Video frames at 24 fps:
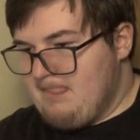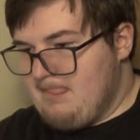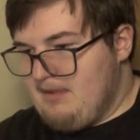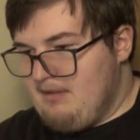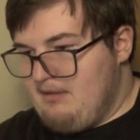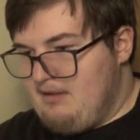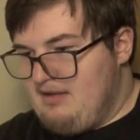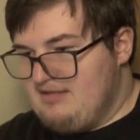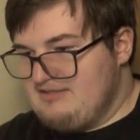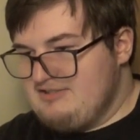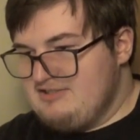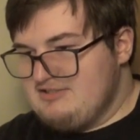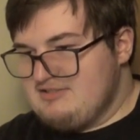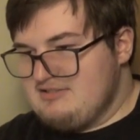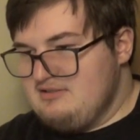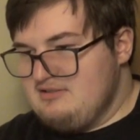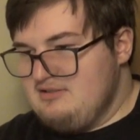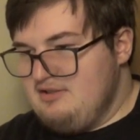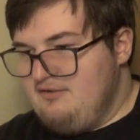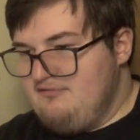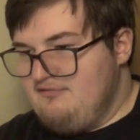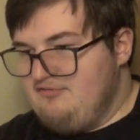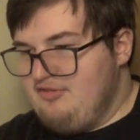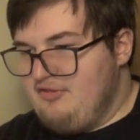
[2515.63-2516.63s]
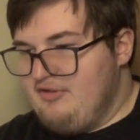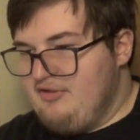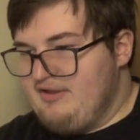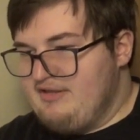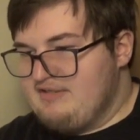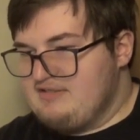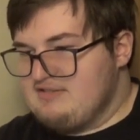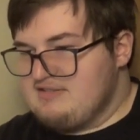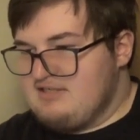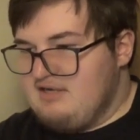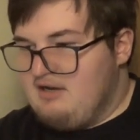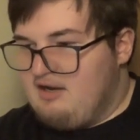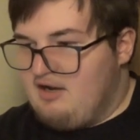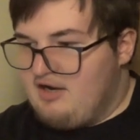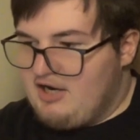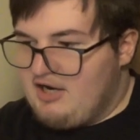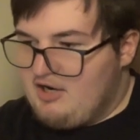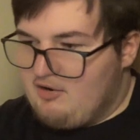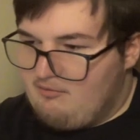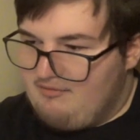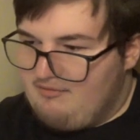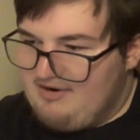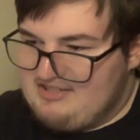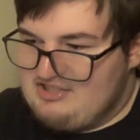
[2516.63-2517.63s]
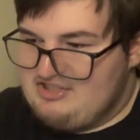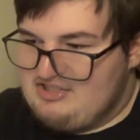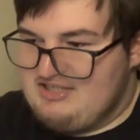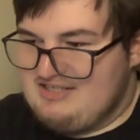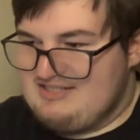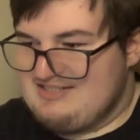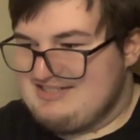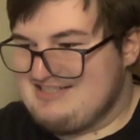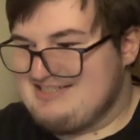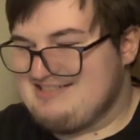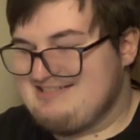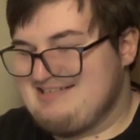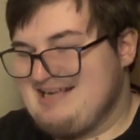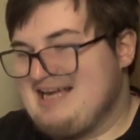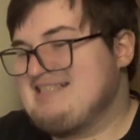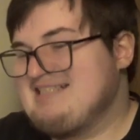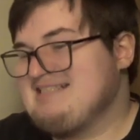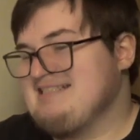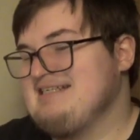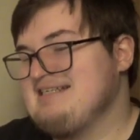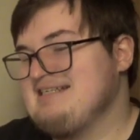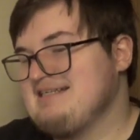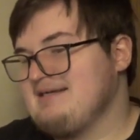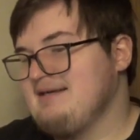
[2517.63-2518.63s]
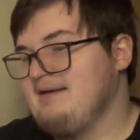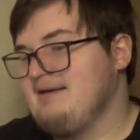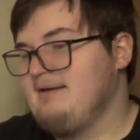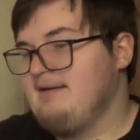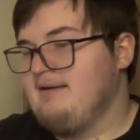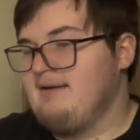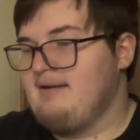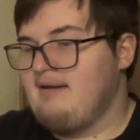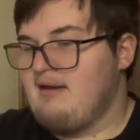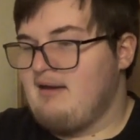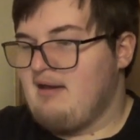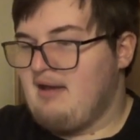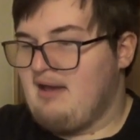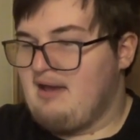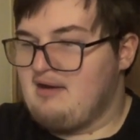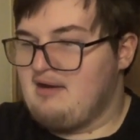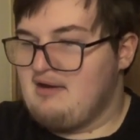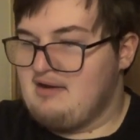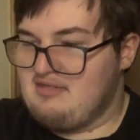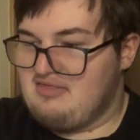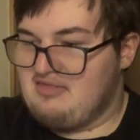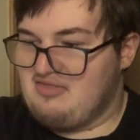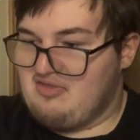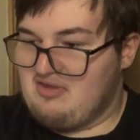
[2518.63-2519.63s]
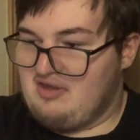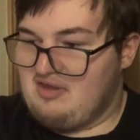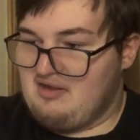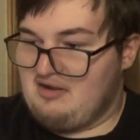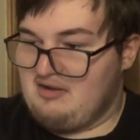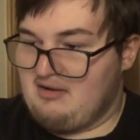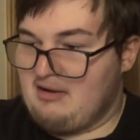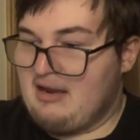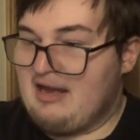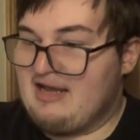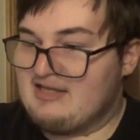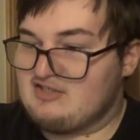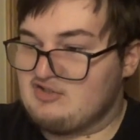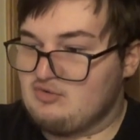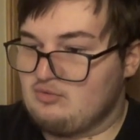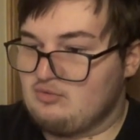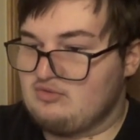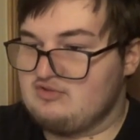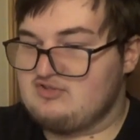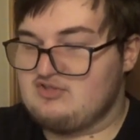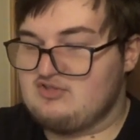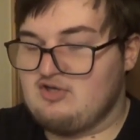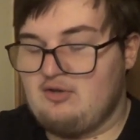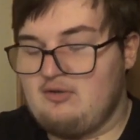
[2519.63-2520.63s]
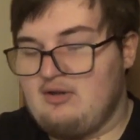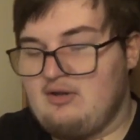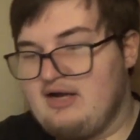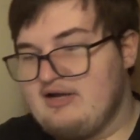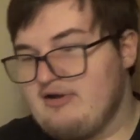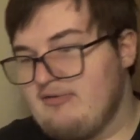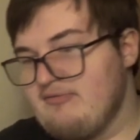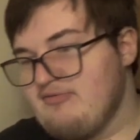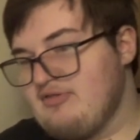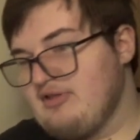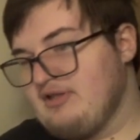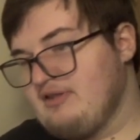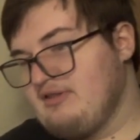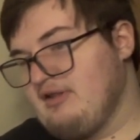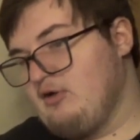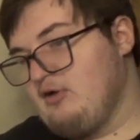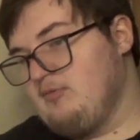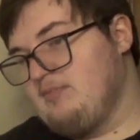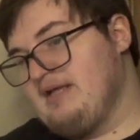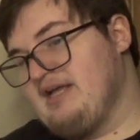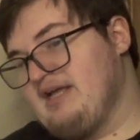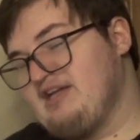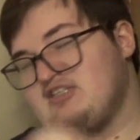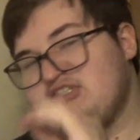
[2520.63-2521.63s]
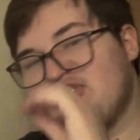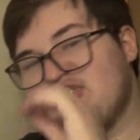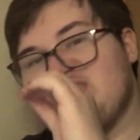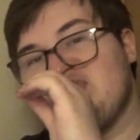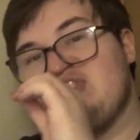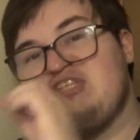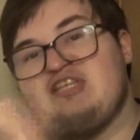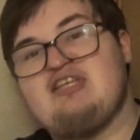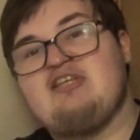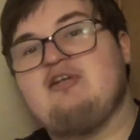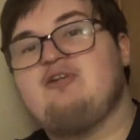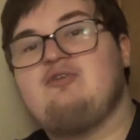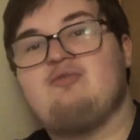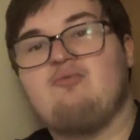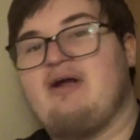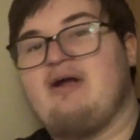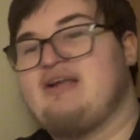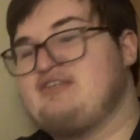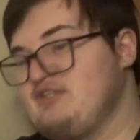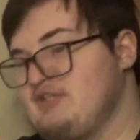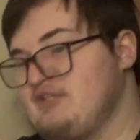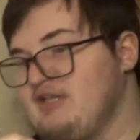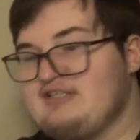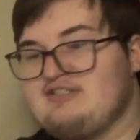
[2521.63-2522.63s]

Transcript: I just love the entire Reggie aesthetic. And I think, as a result, I don't think there will be a single Reggie that